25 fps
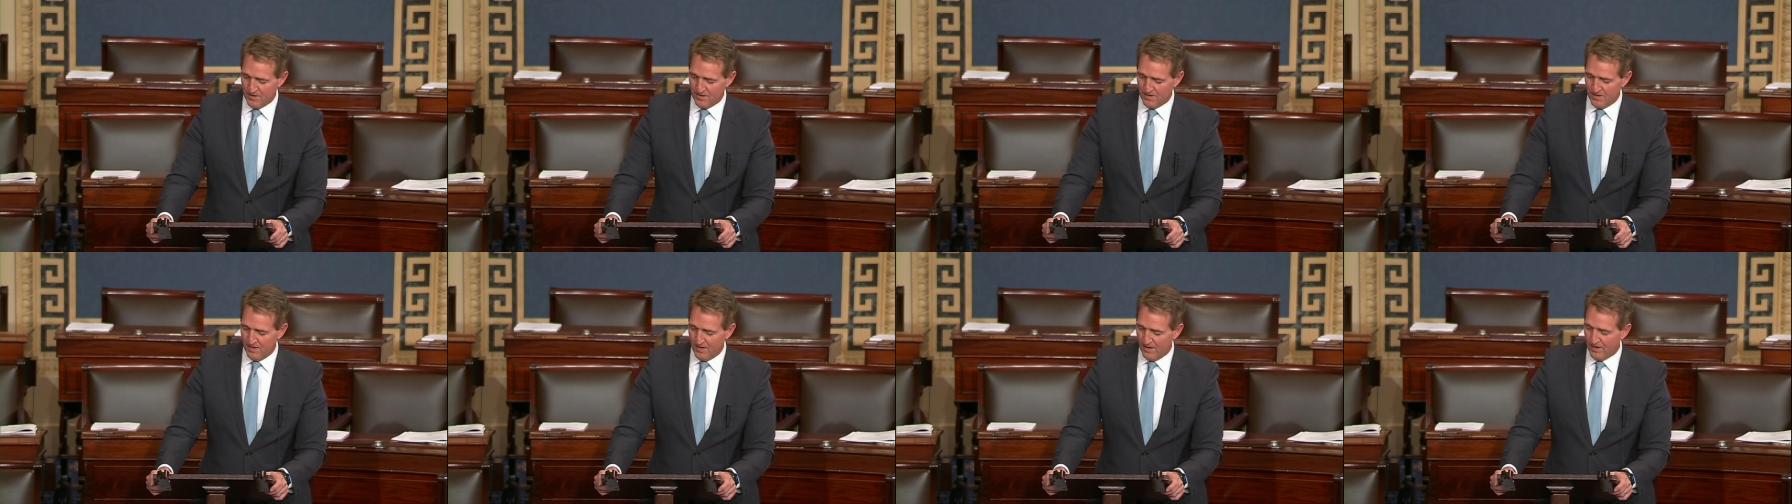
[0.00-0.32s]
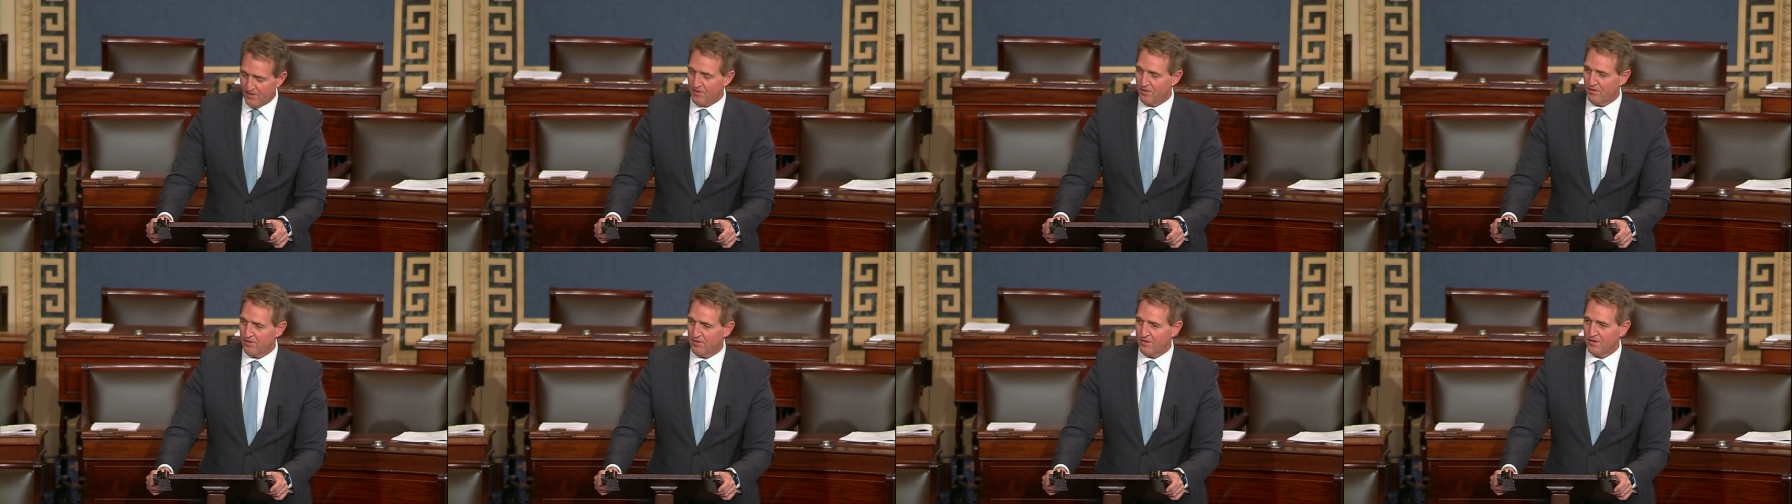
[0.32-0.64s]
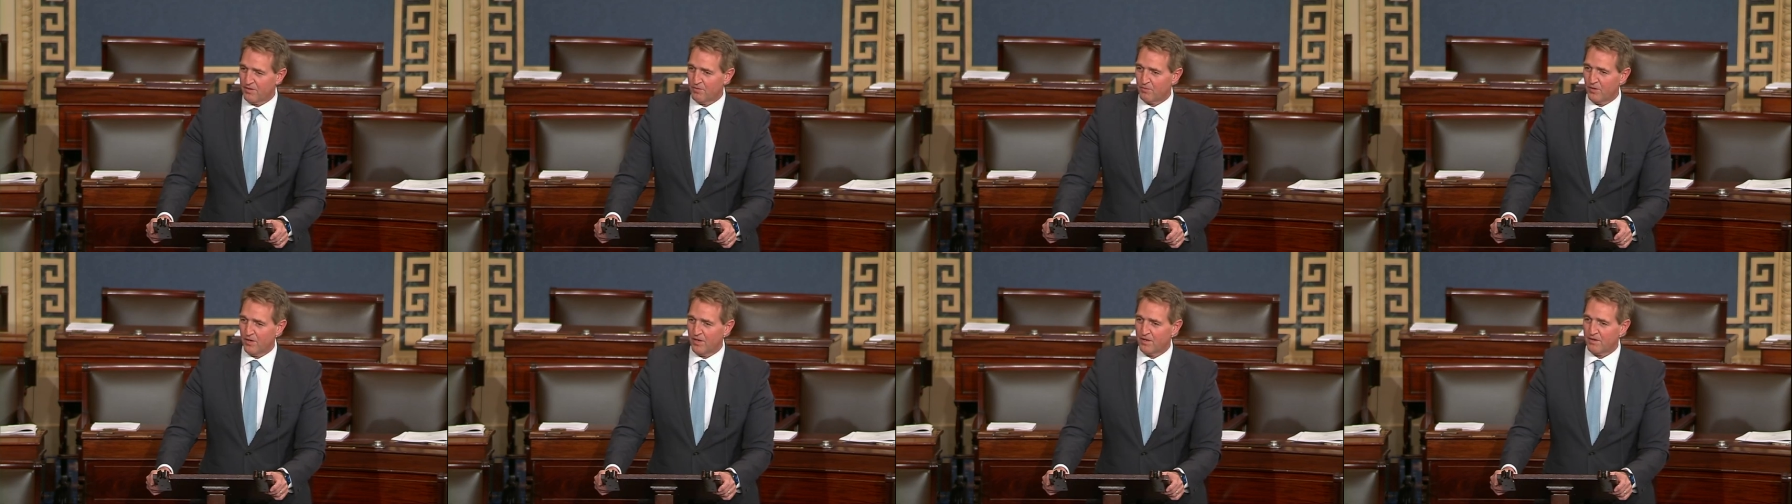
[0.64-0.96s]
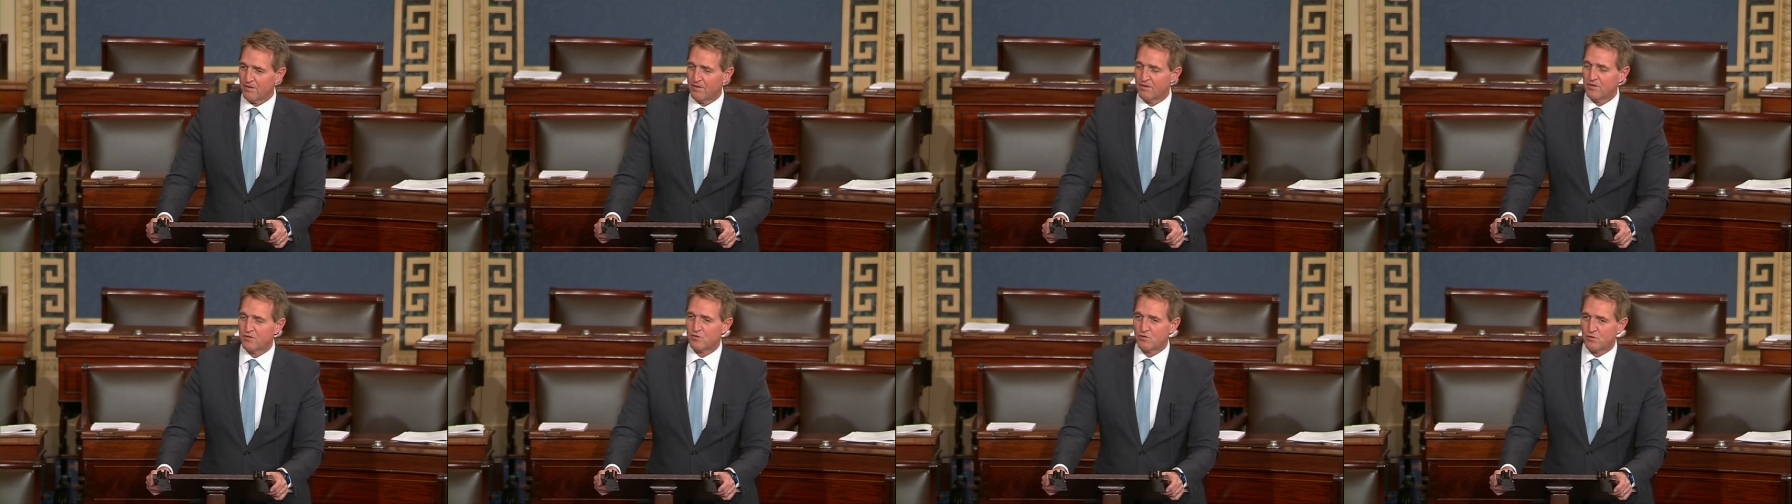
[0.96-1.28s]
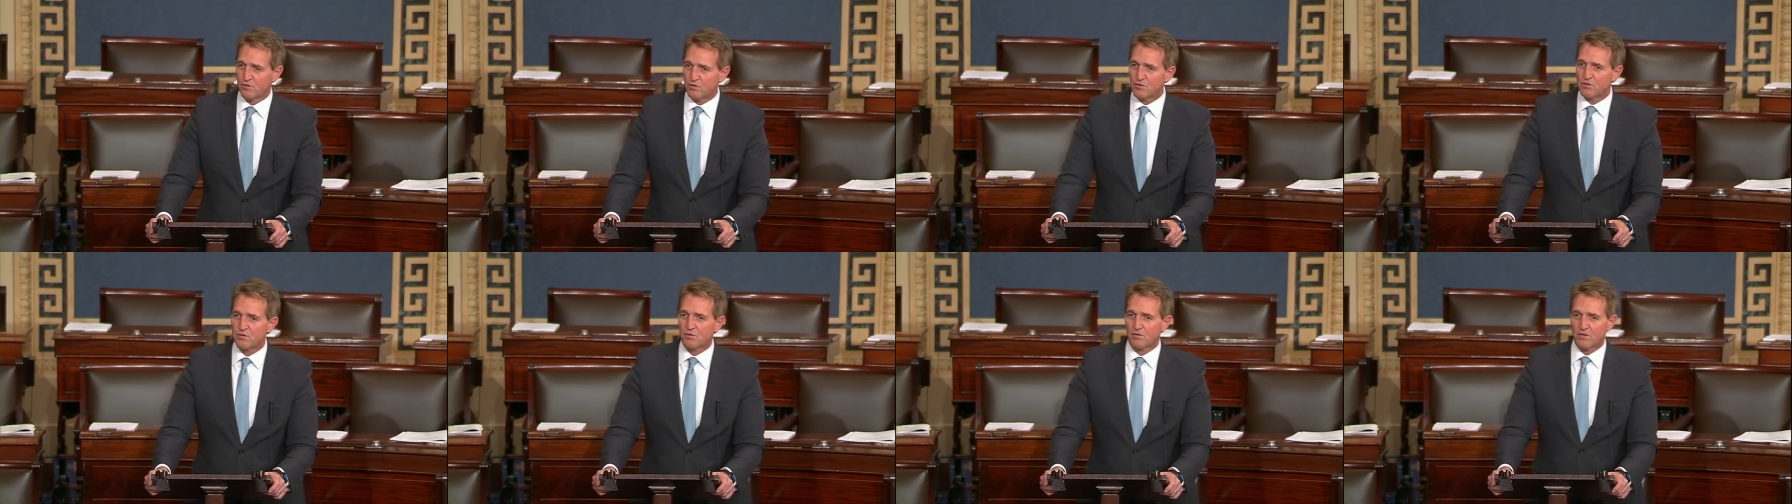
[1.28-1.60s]
Other than what is
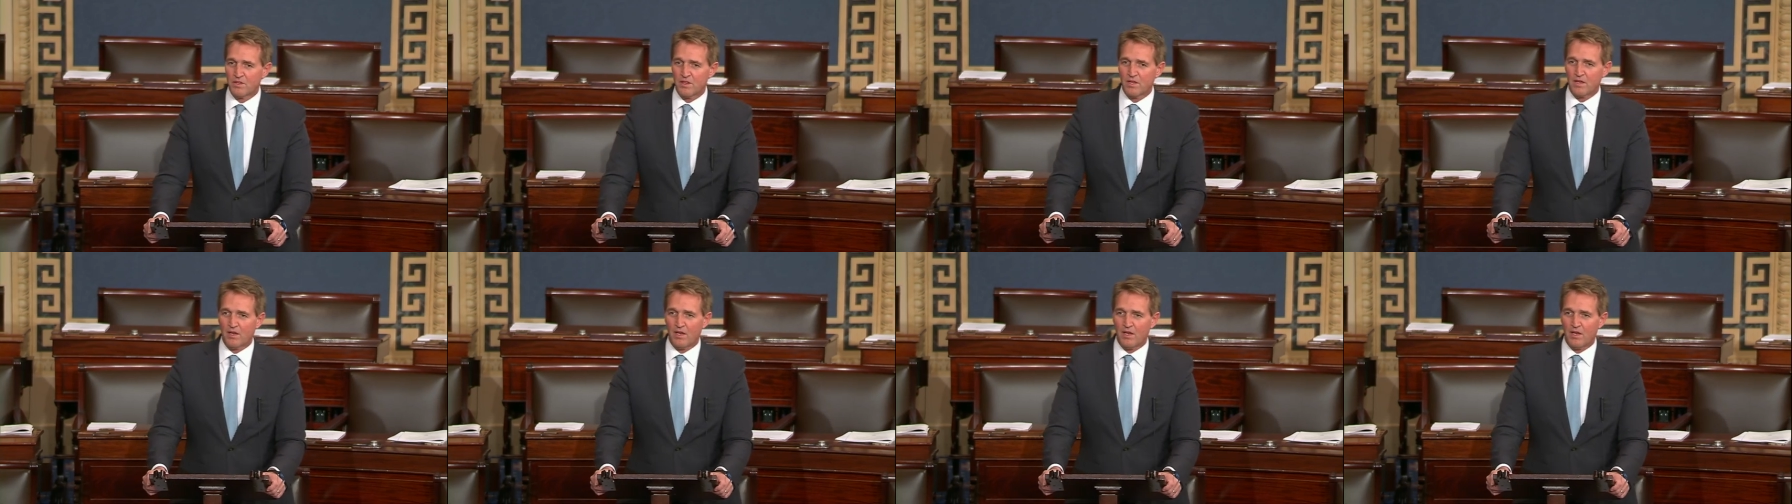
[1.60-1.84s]
usually the